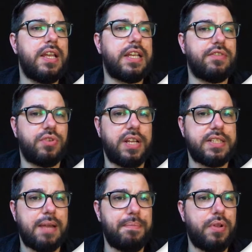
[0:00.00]
Gives you an
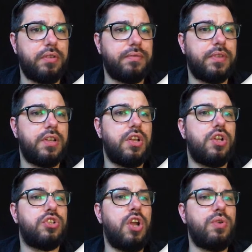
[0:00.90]
example.
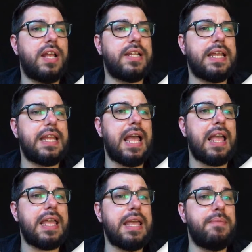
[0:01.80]
Note that the
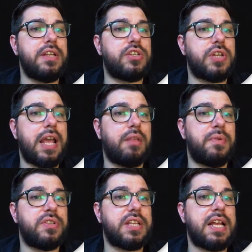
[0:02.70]
image
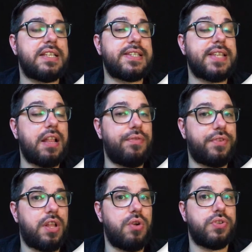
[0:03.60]
elements are
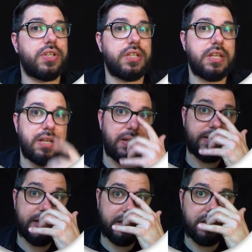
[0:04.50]
self-closing. I
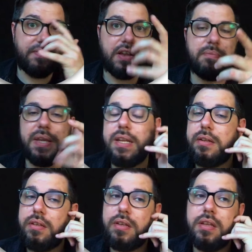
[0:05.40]
said this at the very beginning.